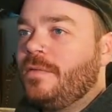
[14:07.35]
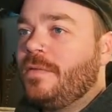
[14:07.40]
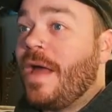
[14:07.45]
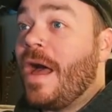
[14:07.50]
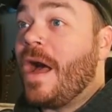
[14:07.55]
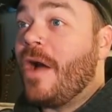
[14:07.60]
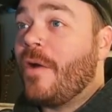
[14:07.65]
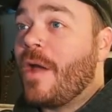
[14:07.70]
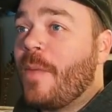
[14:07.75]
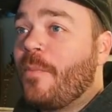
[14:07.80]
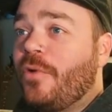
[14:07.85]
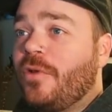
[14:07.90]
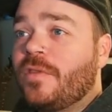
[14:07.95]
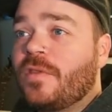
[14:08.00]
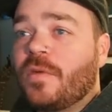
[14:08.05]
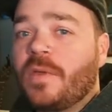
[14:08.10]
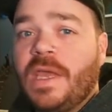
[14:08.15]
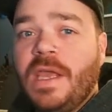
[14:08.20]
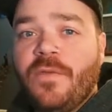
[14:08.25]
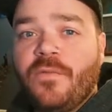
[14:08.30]
All right, put in
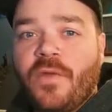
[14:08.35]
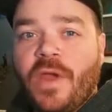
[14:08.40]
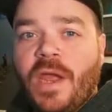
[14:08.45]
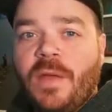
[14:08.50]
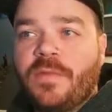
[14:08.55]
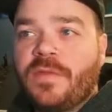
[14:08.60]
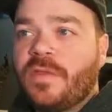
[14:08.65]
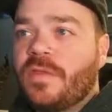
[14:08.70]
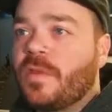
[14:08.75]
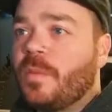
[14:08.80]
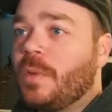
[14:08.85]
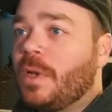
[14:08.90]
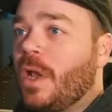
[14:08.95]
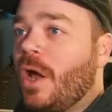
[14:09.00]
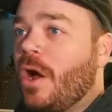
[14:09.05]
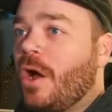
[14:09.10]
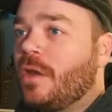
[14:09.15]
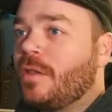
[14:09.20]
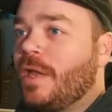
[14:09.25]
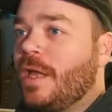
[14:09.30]
some keyframes and some
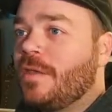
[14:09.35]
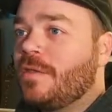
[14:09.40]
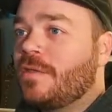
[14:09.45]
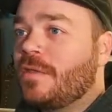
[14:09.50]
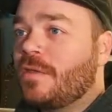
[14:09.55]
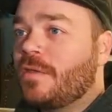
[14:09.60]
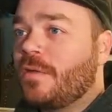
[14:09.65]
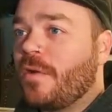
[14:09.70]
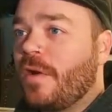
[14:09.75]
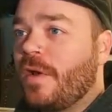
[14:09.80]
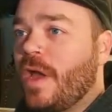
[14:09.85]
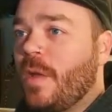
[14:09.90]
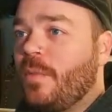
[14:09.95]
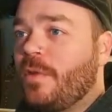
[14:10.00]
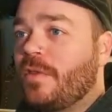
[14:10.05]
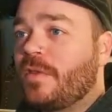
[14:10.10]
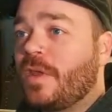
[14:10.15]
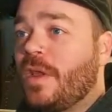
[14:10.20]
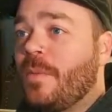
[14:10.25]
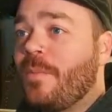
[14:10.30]
long lens to start out,
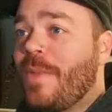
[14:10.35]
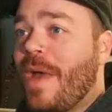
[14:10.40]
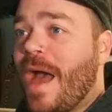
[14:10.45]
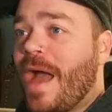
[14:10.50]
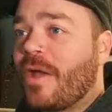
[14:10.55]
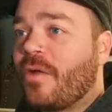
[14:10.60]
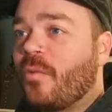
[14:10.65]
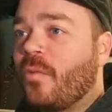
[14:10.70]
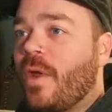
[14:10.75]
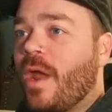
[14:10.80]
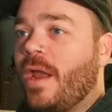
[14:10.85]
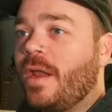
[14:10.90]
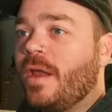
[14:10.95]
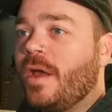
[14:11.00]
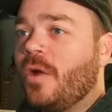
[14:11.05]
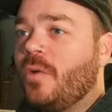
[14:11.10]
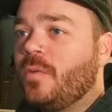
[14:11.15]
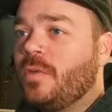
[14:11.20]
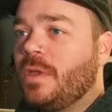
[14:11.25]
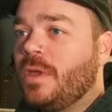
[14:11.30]
but it's going to back right
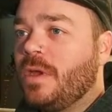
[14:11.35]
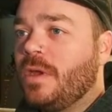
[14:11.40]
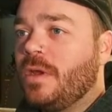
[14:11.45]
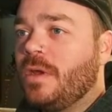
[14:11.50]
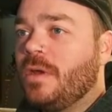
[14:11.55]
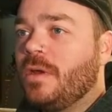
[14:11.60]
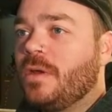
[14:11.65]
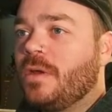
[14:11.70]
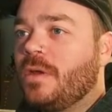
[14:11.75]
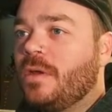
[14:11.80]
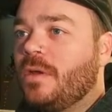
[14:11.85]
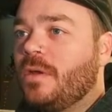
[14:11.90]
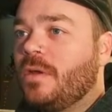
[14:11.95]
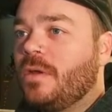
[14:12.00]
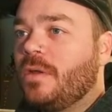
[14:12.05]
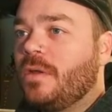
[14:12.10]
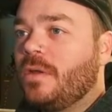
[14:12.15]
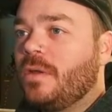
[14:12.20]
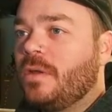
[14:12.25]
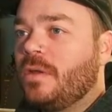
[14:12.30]
out there.
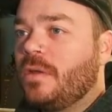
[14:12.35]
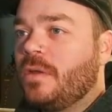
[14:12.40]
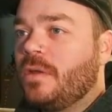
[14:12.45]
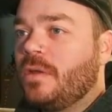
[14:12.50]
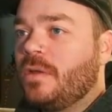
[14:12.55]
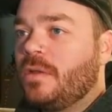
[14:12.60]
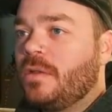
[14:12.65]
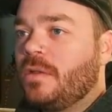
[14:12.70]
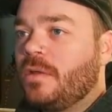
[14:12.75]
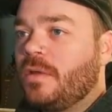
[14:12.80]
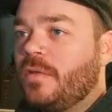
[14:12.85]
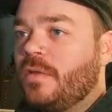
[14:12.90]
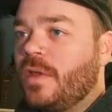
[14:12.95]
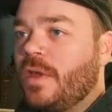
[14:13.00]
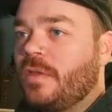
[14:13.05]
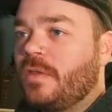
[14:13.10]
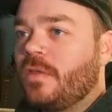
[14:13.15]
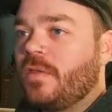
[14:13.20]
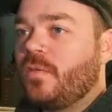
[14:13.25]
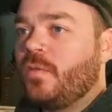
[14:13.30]

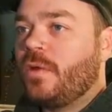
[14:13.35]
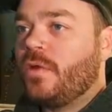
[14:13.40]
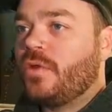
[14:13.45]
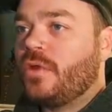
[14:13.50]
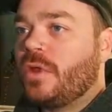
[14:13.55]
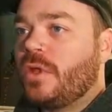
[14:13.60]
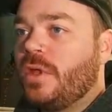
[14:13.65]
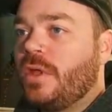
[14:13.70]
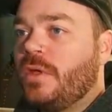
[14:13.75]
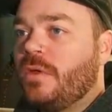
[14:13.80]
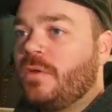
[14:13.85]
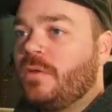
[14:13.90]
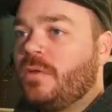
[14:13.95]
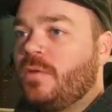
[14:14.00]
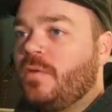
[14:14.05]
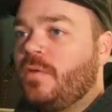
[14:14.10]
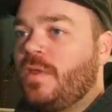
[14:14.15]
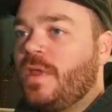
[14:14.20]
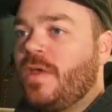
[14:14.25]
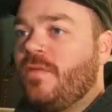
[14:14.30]
Let's switch heel
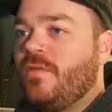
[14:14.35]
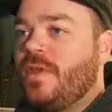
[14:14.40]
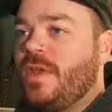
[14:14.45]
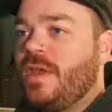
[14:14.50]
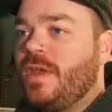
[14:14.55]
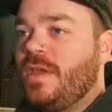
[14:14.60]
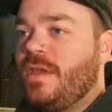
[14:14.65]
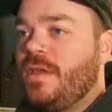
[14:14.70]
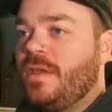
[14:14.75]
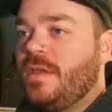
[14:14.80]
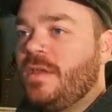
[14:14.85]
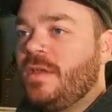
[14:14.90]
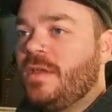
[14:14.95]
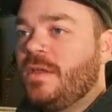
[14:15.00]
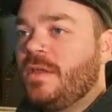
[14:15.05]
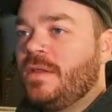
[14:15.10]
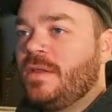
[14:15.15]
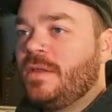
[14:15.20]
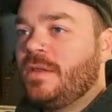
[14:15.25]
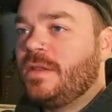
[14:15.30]
270.
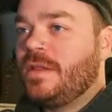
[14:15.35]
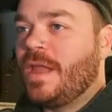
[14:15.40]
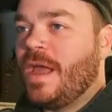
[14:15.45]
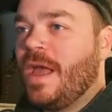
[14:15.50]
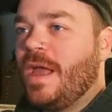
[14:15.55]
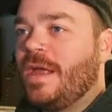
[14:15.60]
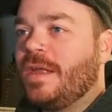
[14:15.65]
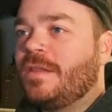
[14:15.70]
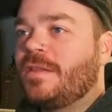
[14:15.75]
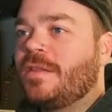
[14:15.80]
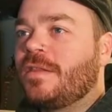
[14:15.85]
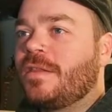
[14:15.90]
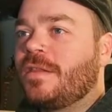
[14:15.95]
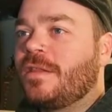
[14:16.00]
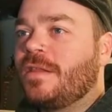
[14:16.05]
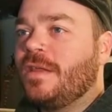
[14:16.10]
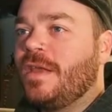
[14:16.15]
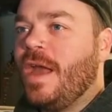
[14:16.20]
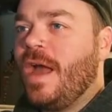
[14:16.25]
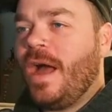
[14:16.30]

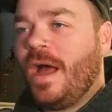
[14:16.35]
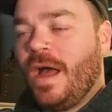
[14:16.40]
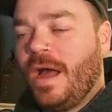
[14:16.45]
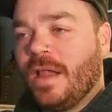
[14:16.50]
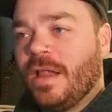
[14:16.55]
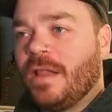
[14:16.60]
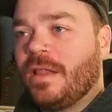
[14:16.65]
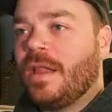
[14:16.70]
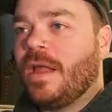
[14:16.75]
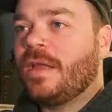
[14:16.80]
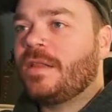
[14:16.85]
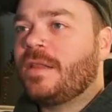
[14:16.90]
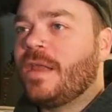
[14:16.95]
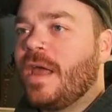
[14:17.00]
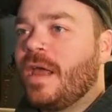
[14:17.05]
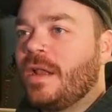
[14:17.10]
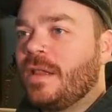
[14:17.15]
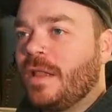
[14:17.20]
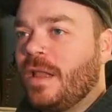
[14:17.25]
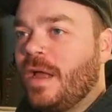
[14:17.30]
Nice. Yeah, I like
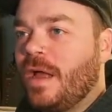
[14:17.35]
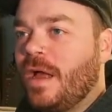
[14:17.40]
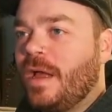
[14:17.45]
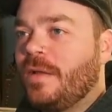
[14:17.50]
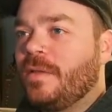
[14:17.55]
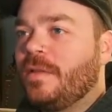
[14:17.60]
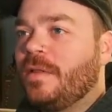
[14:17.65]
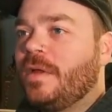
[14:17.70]
that a lot.